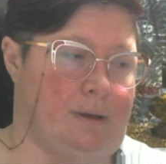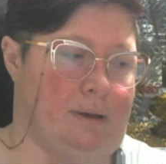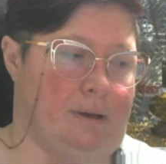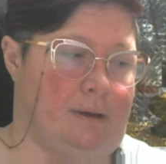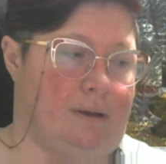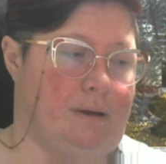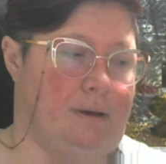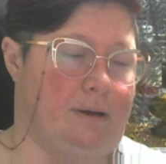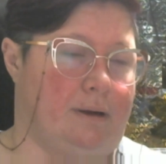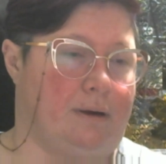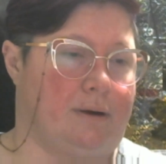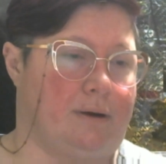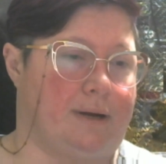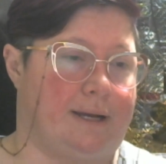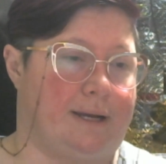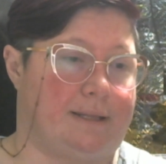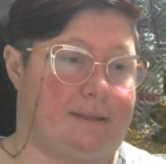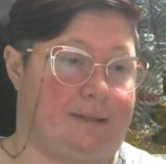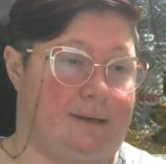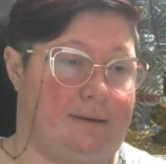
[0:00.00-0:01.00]
All
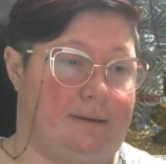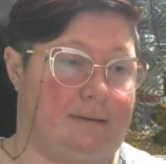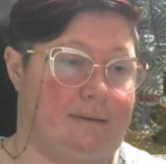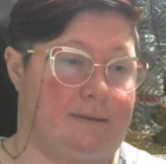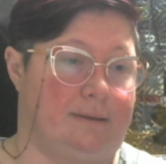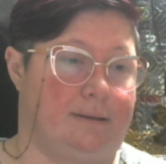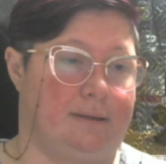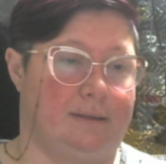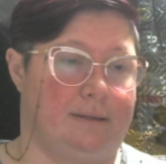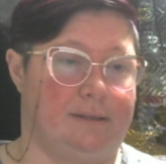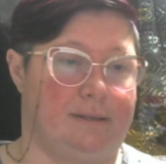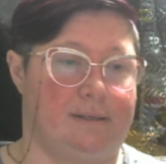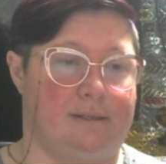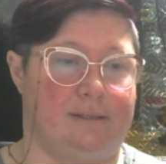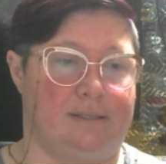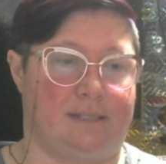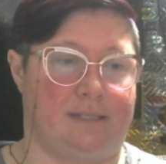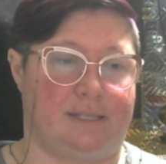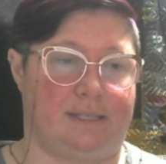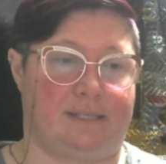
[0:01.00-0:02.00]
right, then,
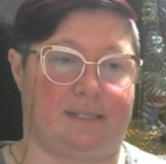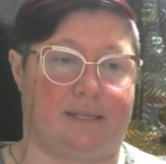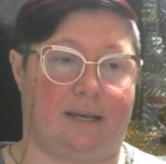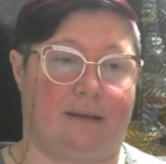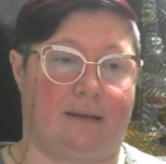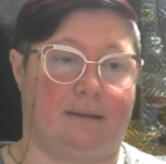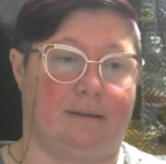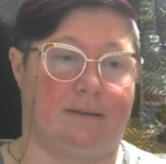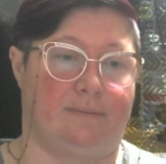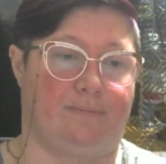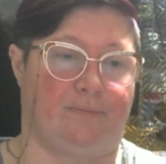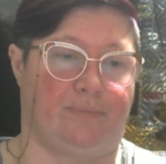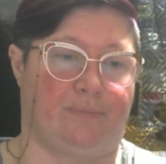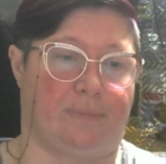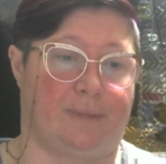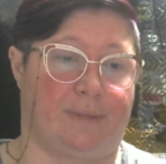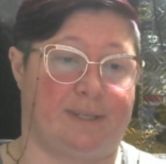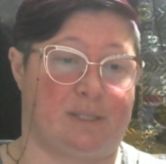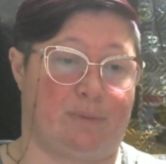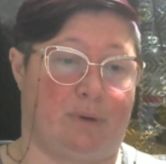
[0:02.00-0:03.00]
she said.
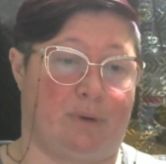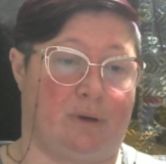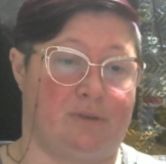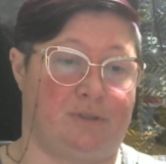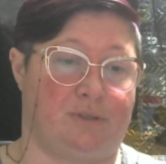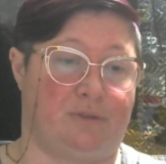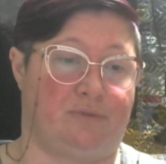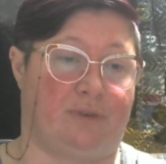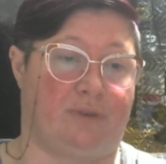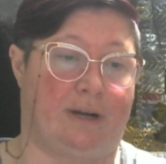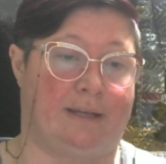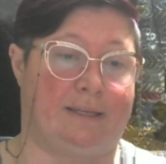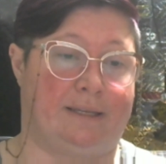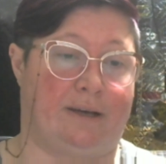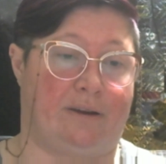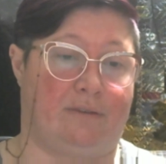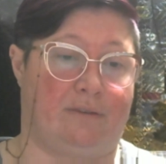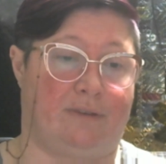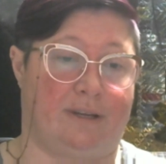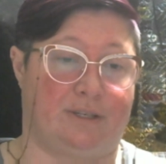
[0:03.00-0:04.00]
I suppose you'd find
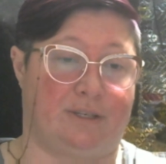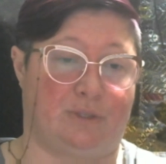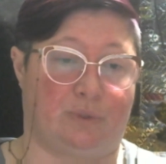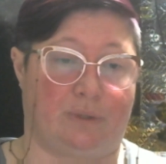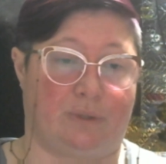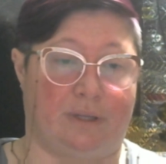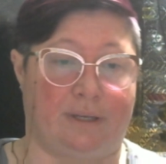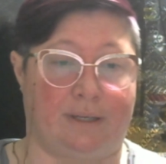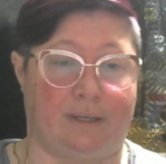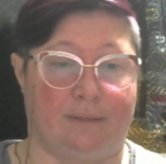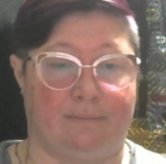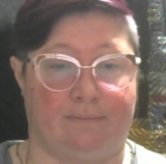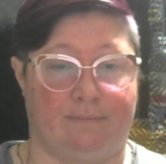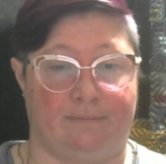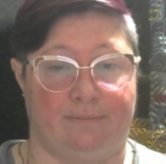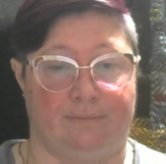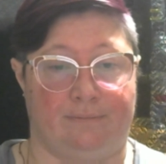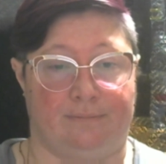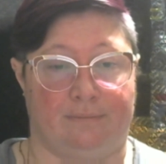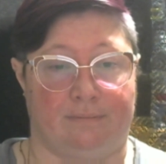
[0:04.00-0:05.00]
out eventually.
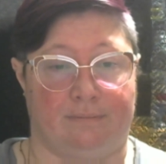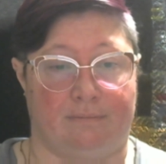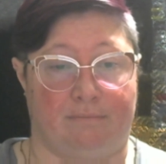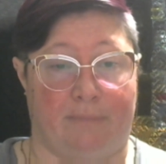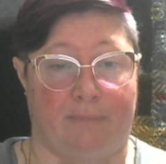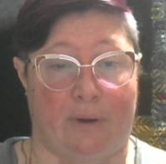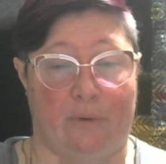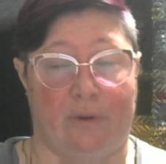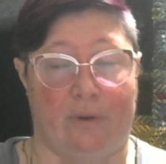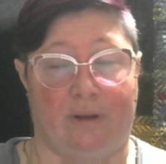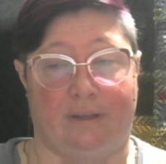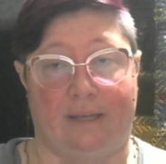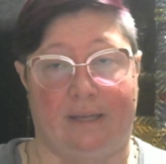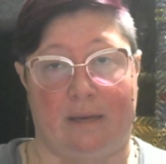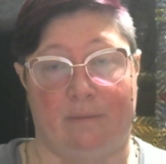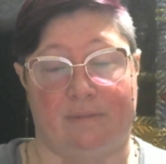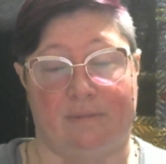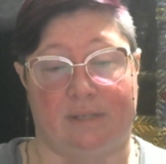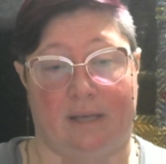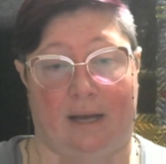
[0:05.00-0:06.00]
My real
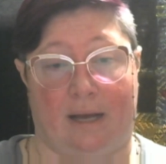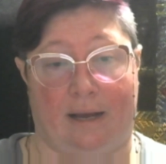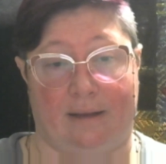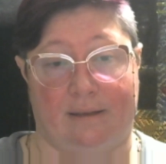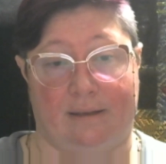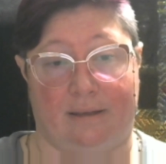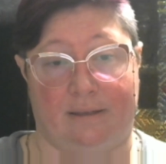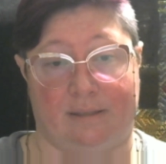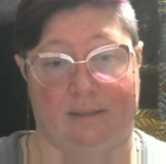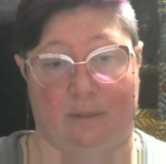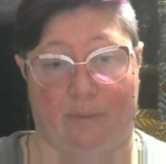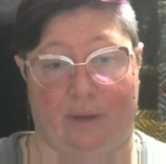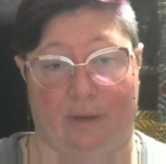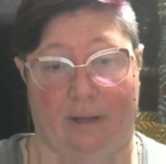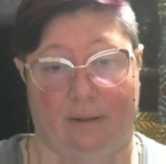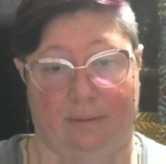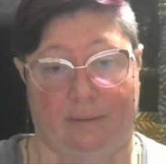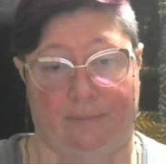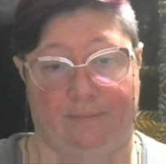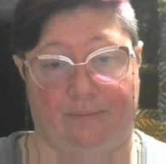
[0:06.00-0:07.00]
name's
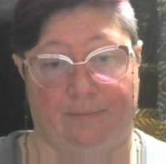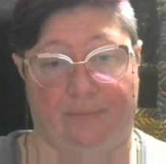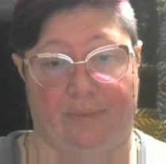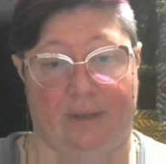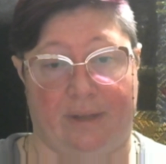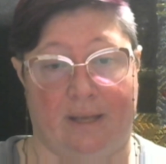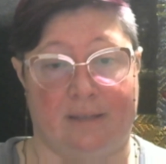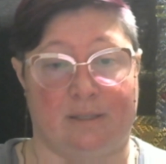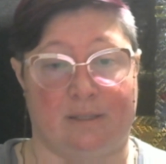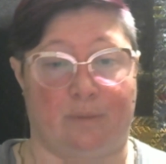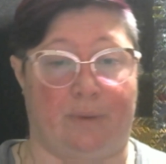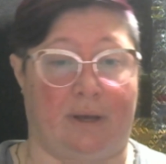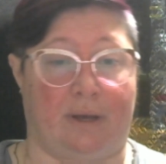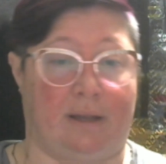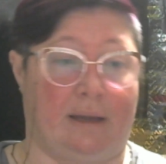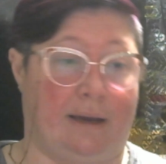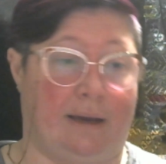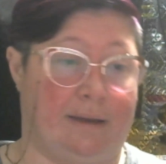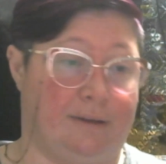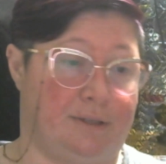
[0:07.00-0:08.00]
Isabel.
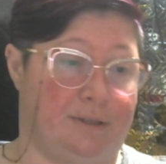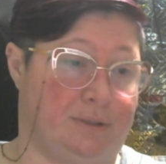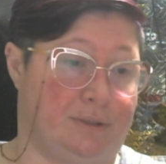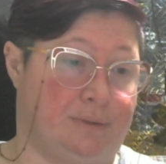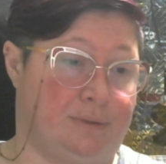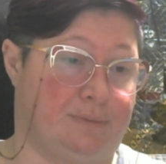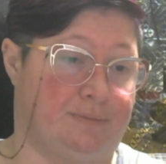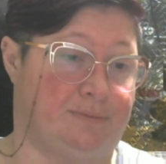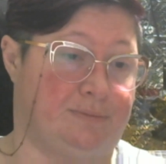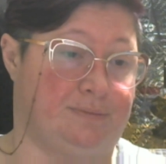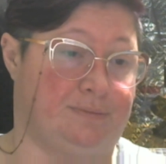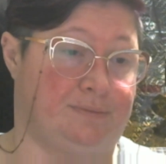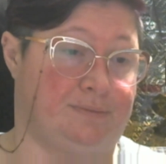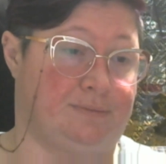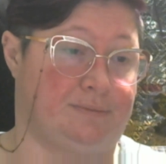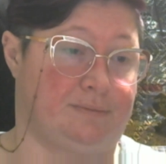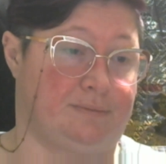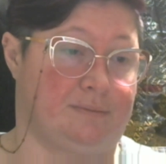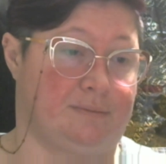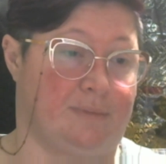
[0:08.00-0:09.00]
Isabel Einadu.
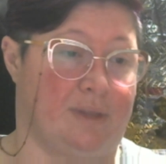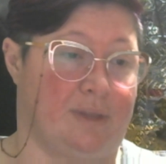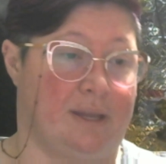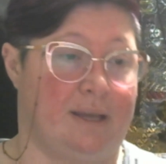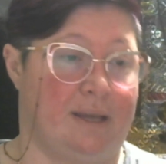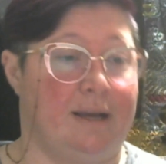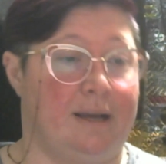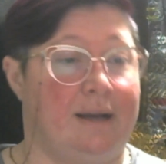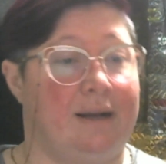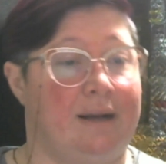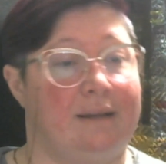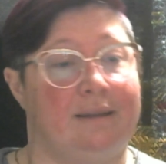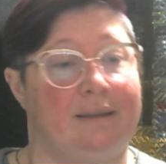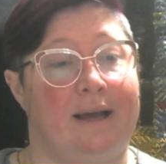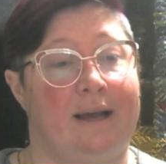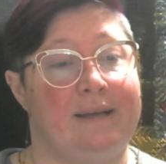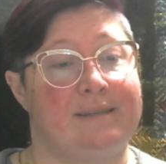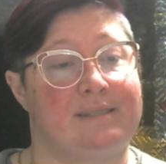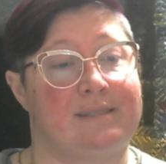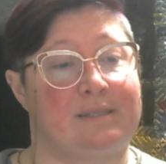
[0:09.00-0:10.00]

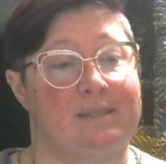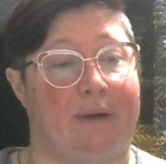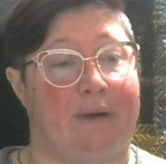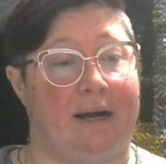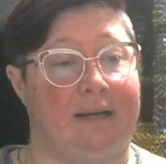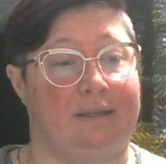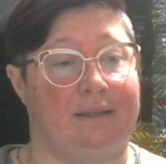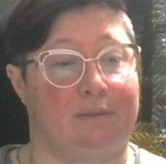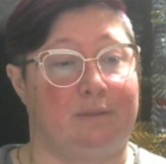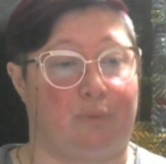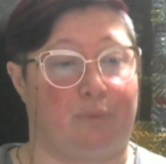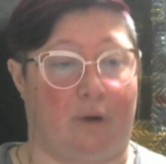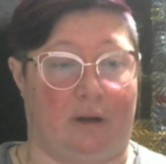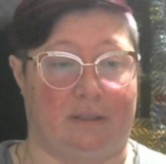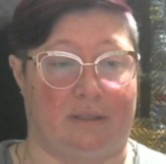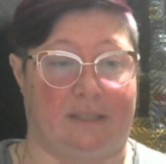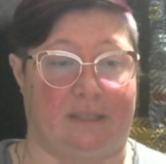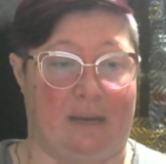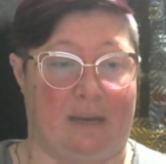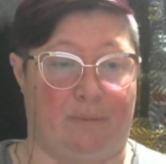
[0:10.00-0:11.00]
Laya smiled
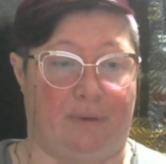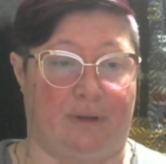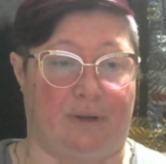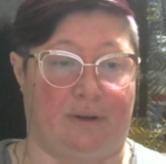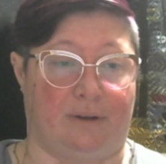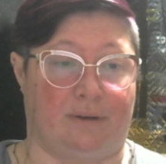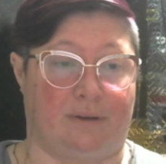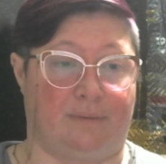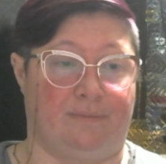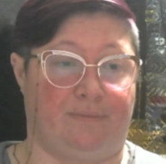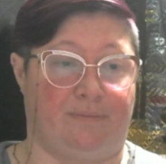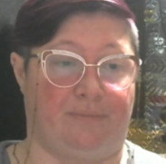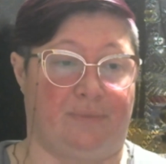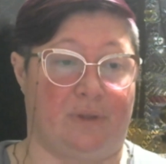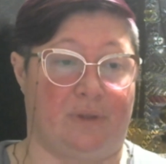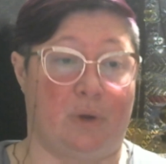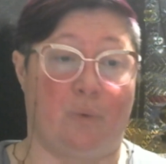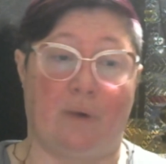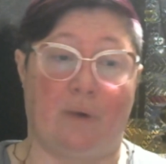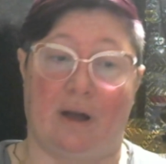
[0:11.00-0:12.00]
broadly up at her.
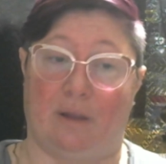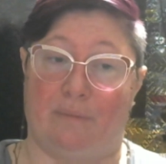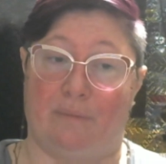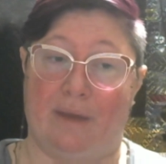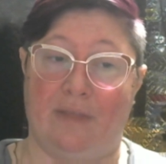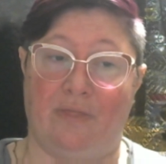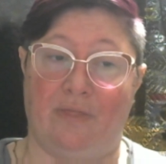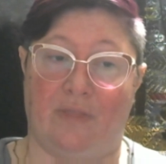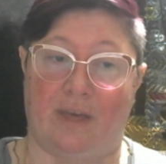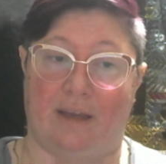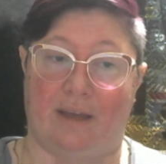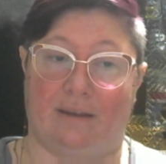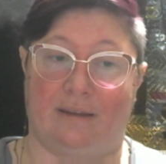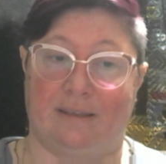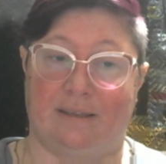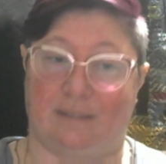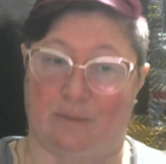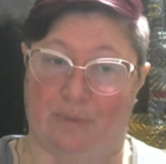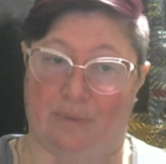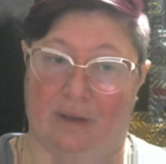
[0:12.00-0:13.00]
Well met then,
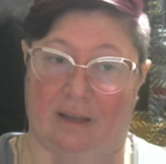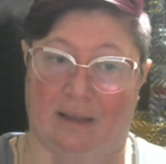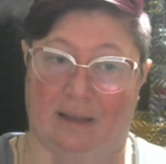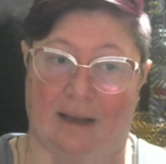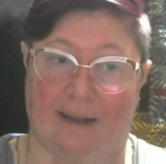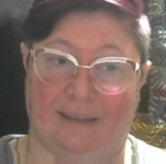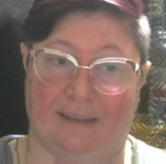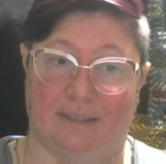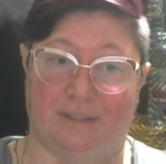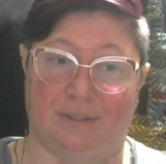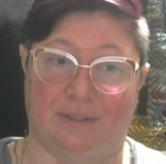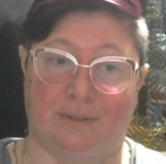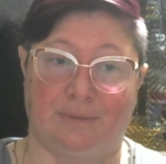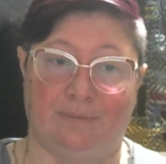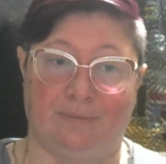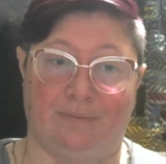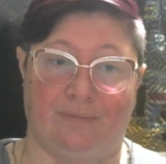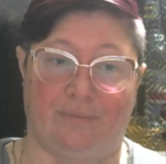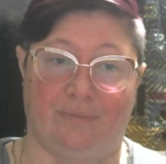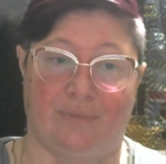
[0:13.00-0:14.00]
Isabel Einadu,
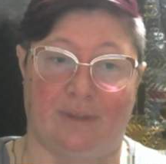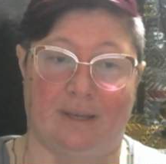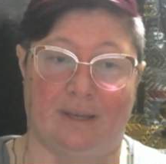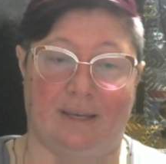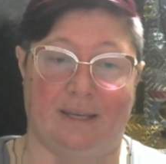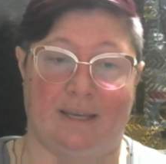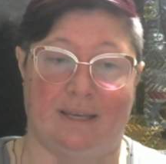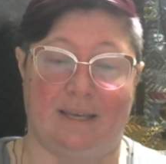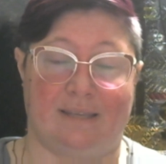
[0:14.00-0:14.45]
he